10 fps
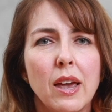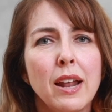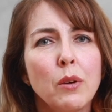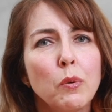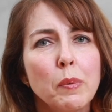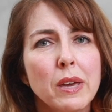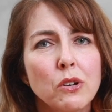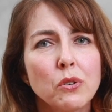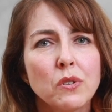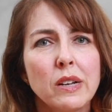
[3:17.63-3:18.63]
and it will be
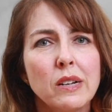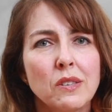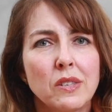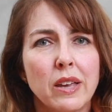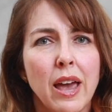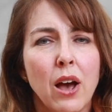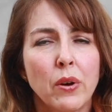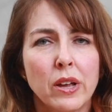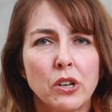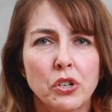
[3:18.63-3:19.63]
interesting to see how
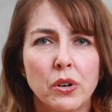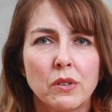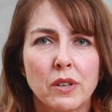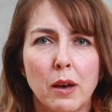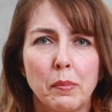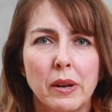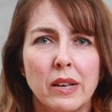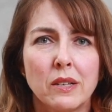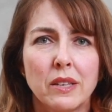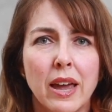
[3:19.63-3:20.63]
insurance
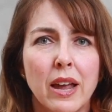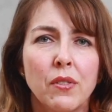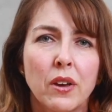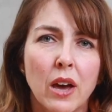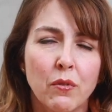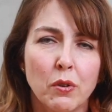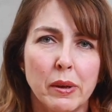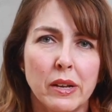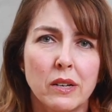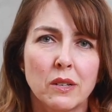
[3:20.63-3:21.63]
companies and the
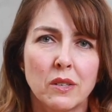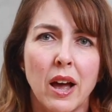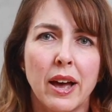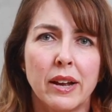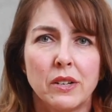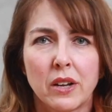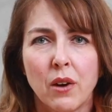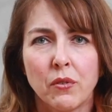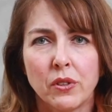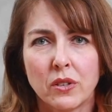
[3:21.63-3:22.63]
government decide to
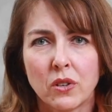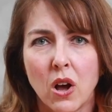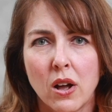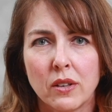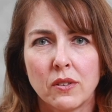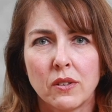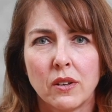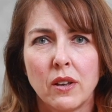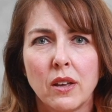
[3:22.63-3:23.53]
cover this cost.